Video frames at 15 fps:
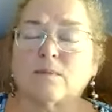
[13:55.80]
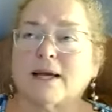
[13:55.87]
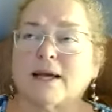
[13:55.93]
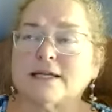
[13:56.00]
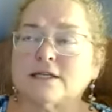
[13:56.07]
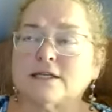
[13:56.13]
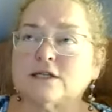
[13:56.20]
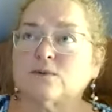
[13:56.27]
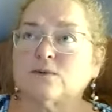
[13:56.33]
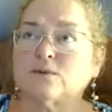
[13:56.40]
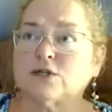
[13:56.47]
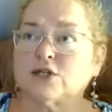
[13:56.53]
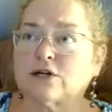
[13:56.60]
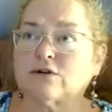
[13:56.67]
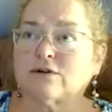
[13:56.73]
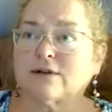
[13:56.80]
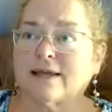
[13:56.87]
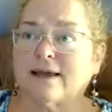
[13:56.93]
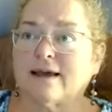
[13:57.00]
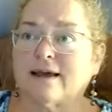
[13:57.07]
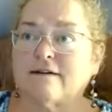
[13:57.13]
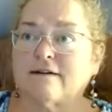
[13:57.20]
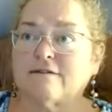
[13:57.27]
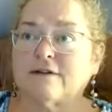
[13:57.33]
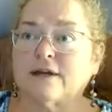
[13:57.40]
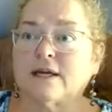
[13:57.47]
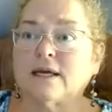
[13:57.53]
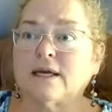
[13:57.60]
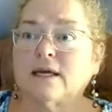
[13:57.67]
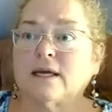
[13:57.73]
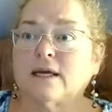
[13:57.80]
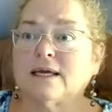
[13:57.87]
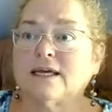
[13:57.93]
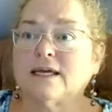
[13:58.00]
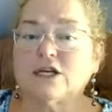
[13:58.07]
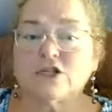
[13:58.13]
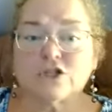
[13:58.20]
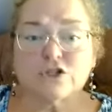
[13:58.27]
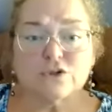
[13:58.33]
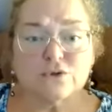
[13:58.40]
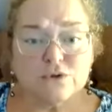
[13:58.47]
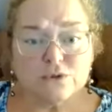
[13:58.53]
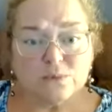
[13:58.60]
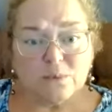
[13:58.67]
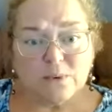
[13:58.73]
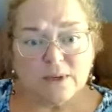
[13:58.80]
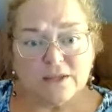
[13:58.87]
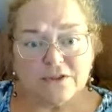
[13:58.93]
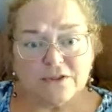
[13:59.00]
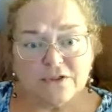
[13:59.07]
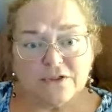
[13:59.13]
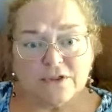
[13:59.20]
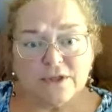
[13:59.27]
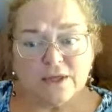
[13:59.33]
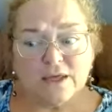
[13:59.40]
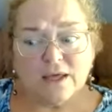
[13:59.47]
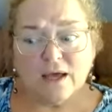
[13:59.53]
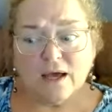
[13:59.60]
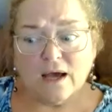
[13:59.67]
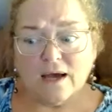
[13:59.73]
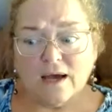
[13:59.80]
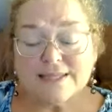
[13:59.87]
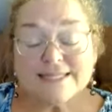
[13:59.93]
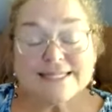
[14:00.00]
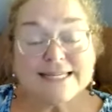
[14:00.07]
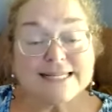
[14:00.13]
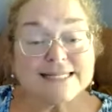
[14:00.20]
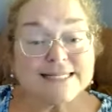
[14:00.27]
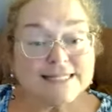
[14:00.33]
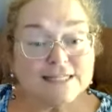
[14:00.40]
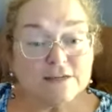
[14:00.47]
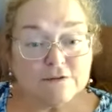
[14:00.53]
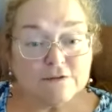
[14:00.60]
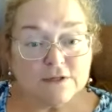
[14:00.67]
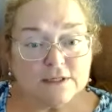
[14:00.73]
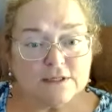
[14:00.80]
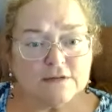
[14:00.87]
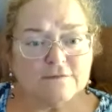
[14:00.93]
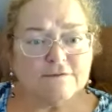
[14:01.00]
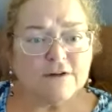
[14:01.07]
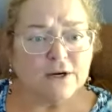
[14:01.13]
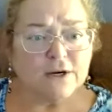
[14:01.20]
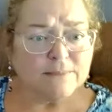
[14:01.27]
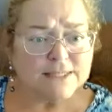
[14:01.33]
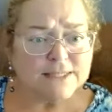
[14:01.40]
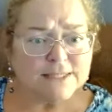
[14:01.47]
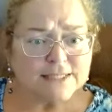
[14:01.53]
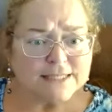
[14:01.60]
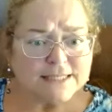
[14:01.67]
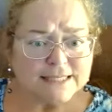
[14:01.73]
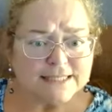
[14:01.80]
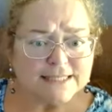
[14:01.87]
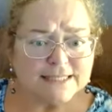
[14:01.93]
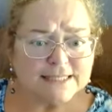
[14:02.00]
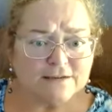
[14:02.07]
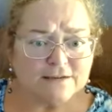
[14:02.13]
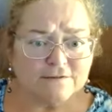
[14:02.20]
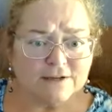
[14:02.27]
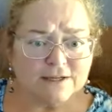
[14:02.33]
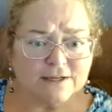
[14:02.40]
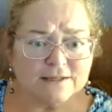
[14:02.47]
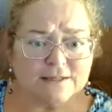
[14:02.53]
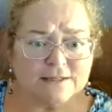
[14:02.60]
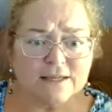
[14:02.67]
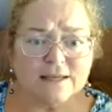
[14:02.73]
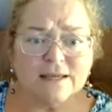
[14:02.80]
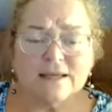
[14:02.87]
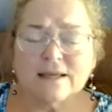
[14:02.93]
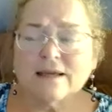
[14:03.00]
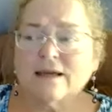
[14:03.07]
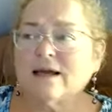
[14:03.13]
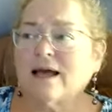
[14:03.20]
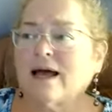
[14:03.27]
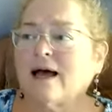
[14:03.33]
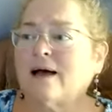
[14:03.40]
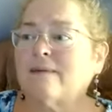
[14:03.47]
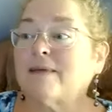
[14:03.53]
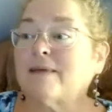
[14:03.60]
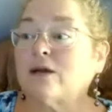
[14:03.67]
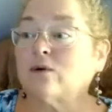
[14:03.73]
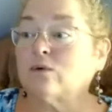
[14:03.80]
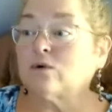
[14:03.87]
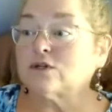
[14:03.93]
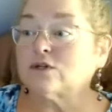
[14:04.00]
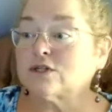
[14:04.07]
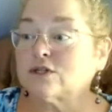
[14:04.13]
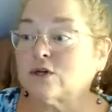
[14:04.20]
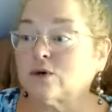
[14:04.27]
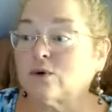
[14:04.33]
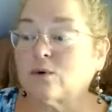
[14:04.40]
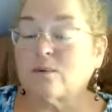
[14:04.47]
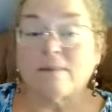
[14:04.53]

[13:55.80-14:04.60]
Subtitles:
Pisces would generally have issues with sensitivities, environmental sensitivities, and also